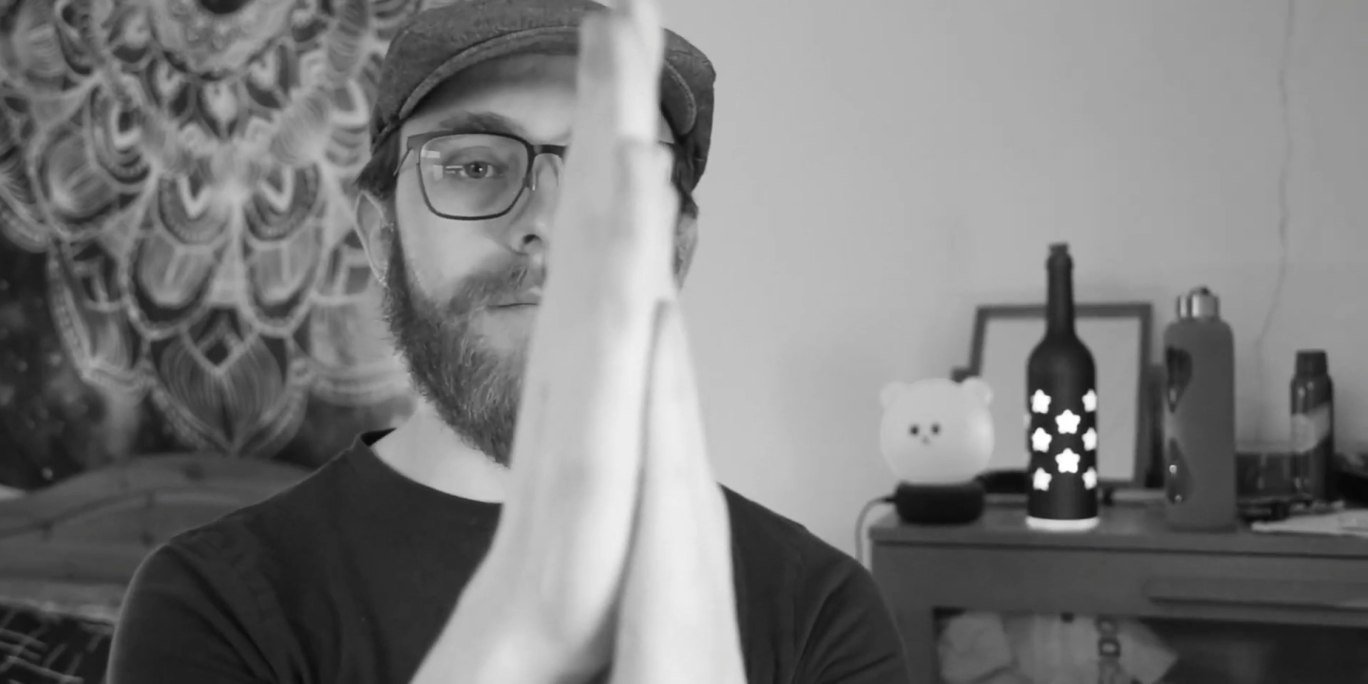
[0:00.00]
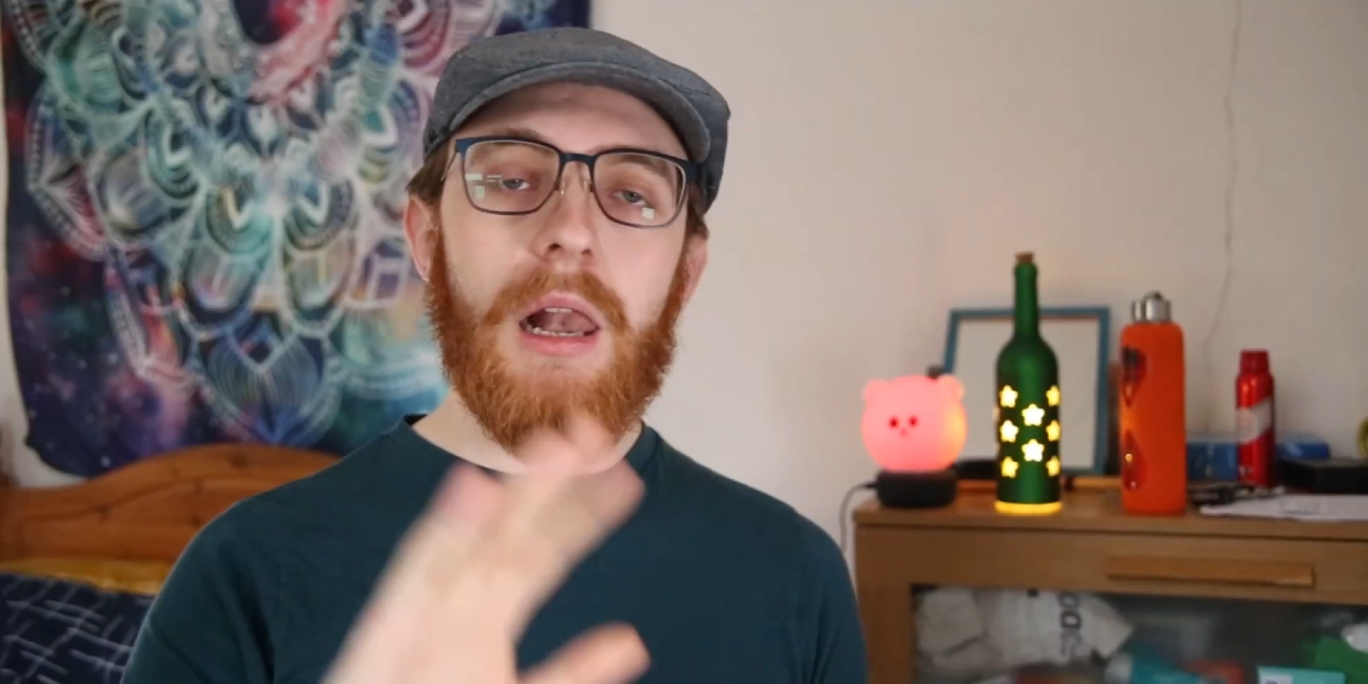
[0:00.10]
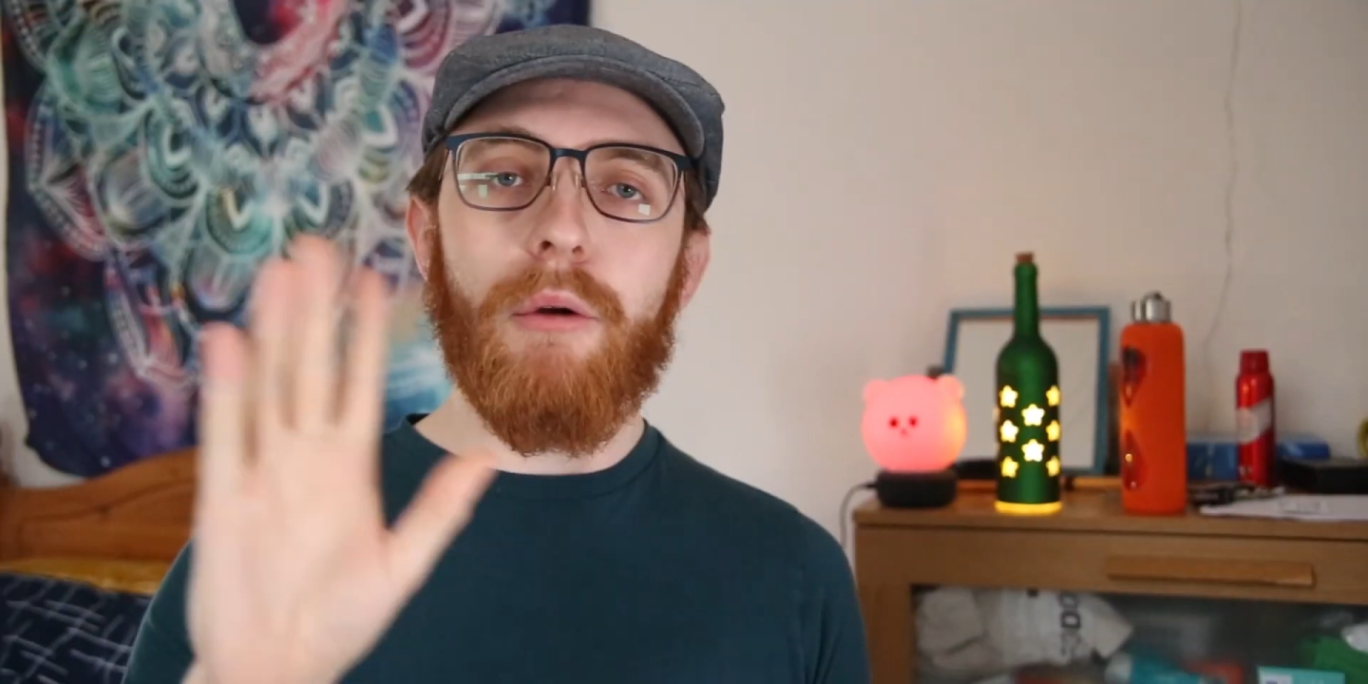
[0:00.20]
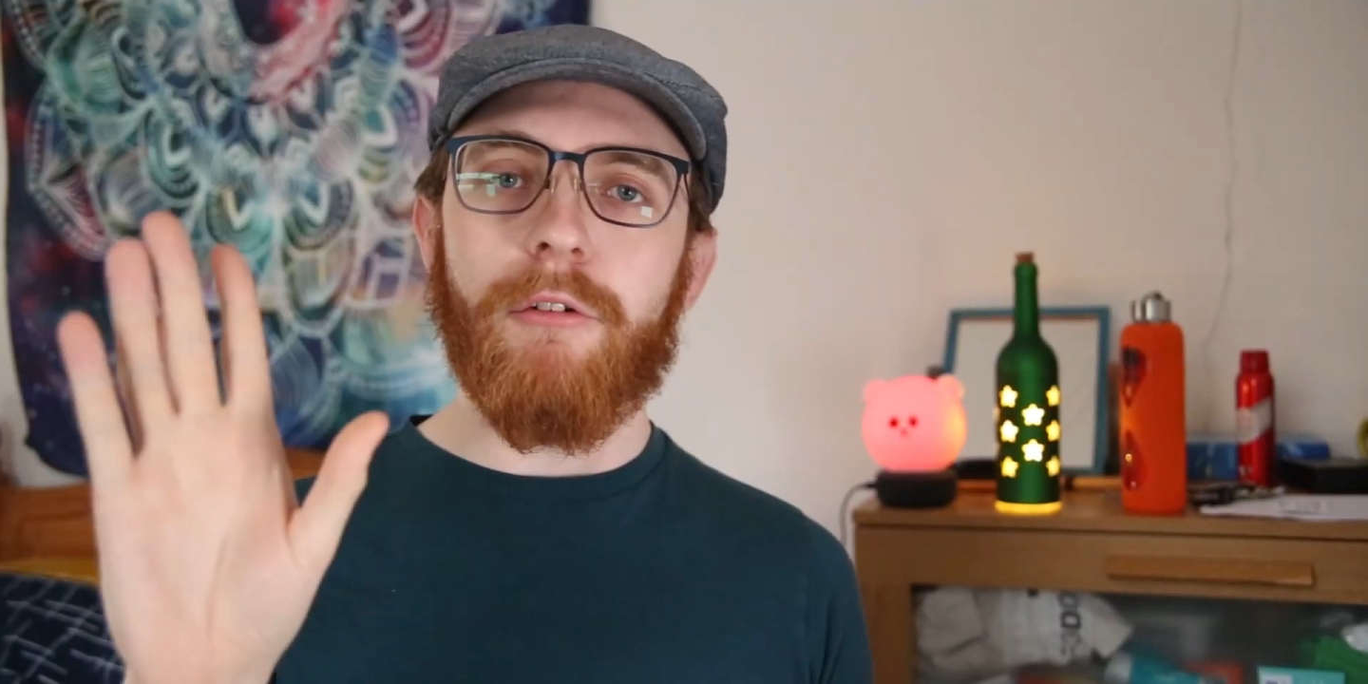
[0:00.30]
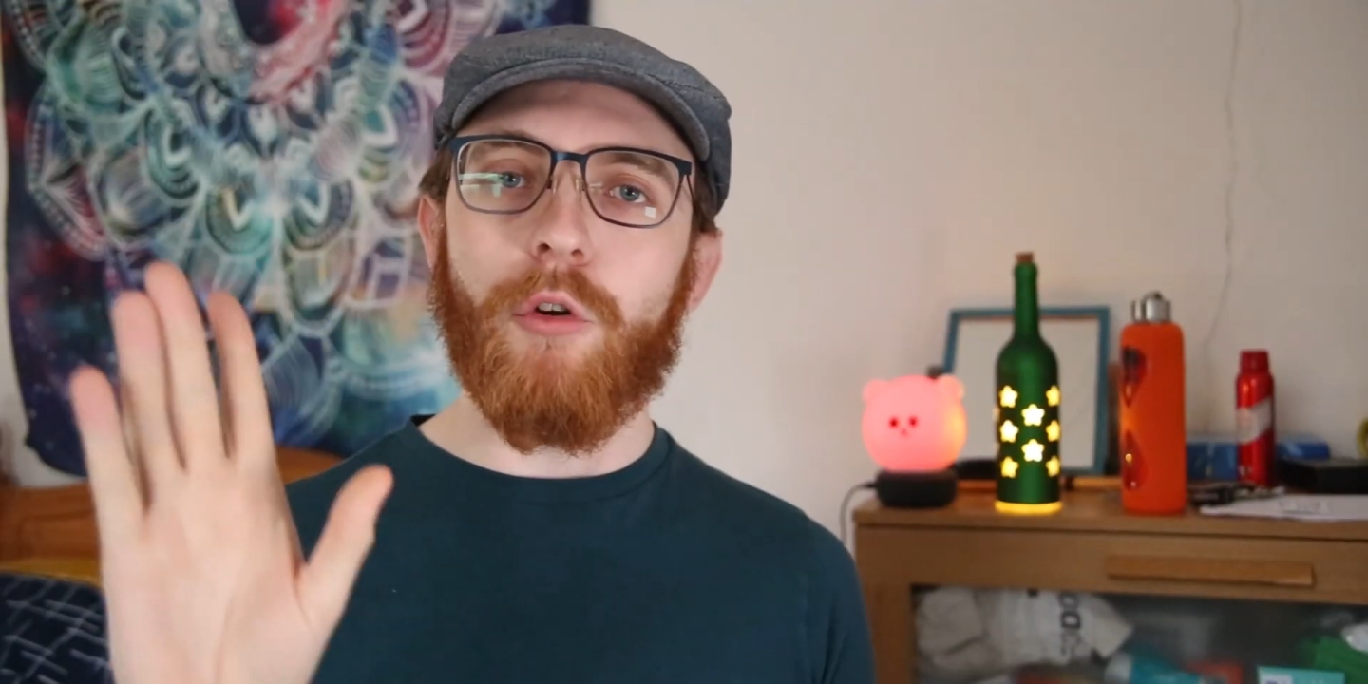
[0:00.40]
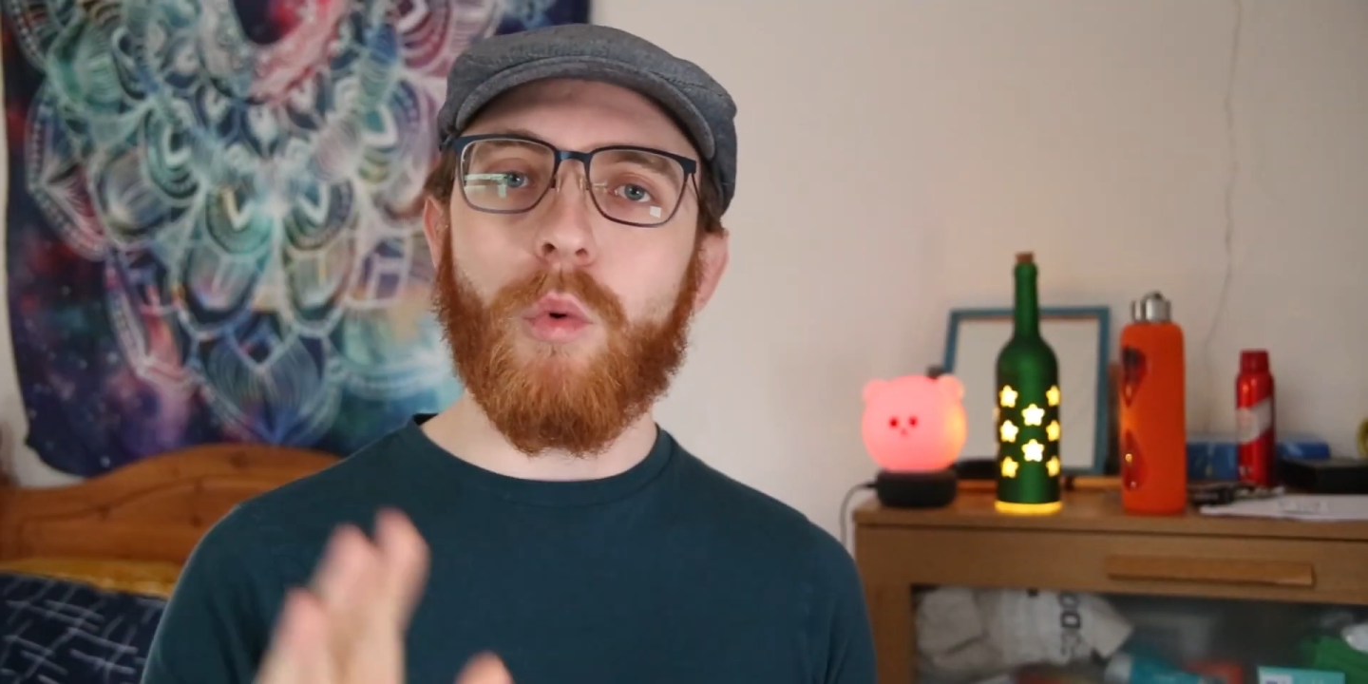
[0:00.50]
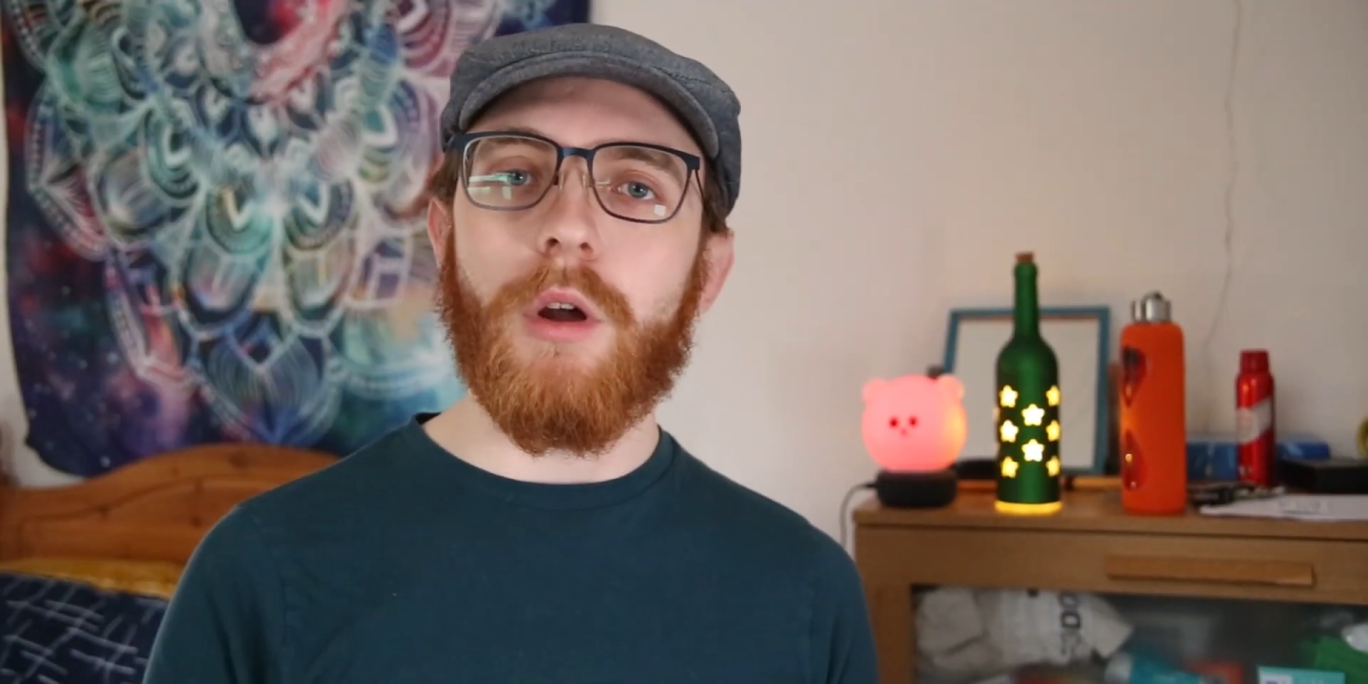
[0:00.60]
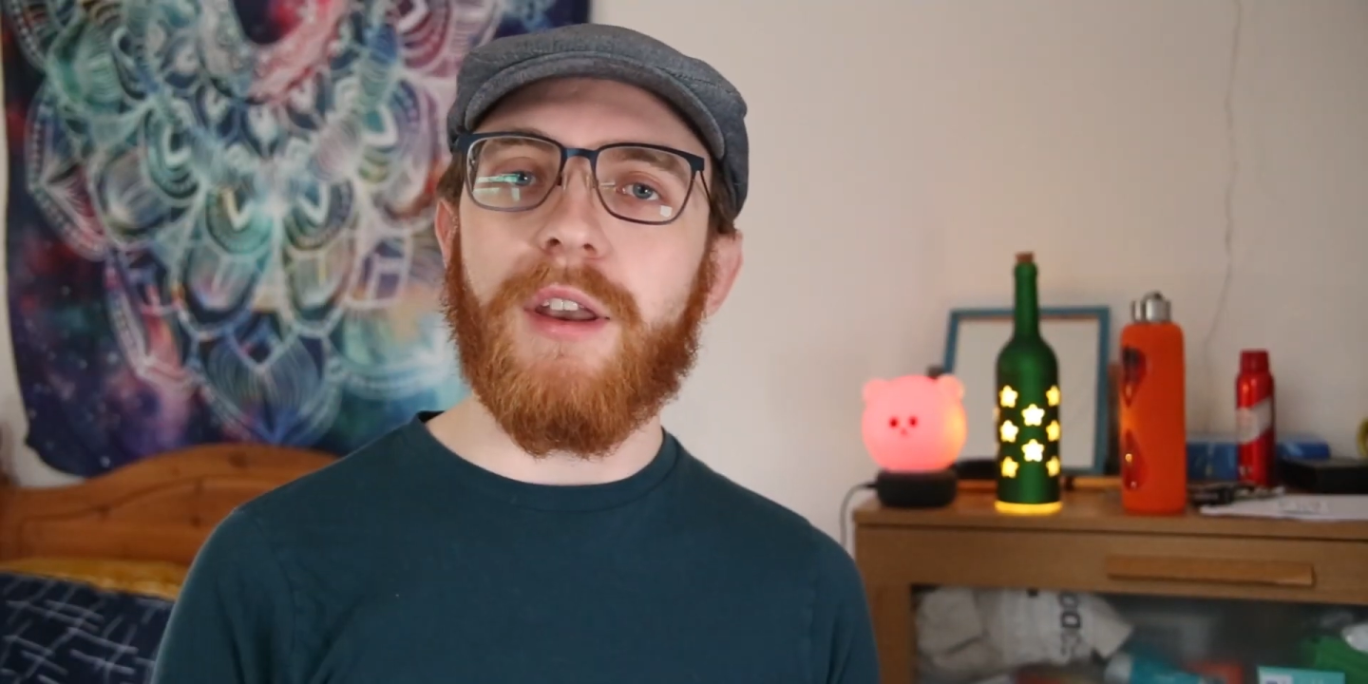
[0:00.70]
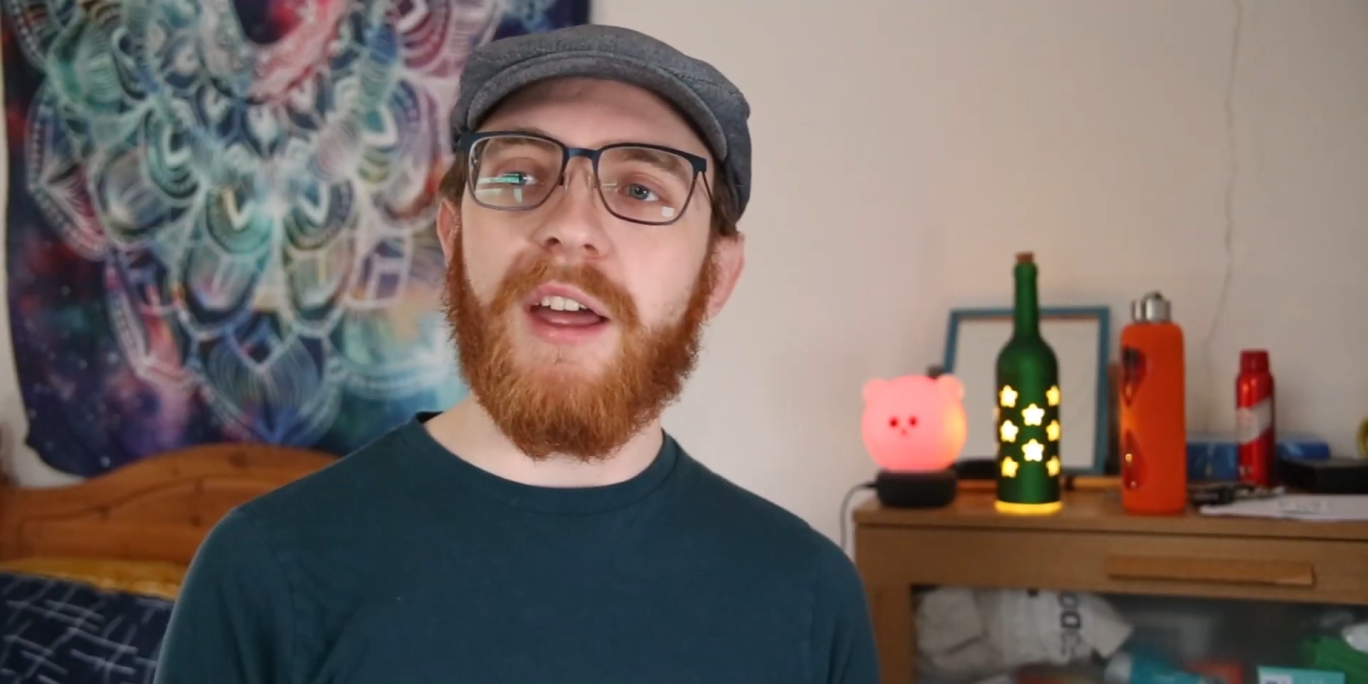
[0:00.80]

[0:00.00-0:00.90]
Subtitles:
Hello everyone,